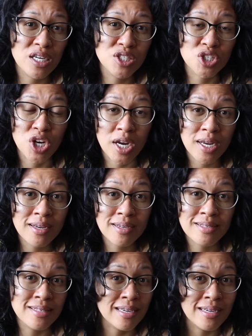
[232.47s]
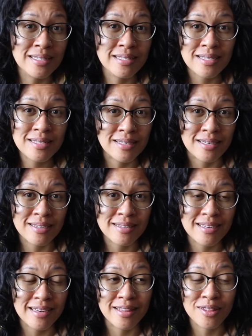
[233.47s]
China is inconsistent
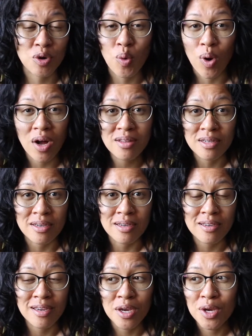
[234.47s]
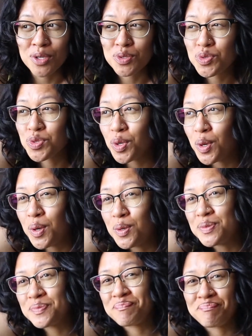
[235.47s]
in their quality. So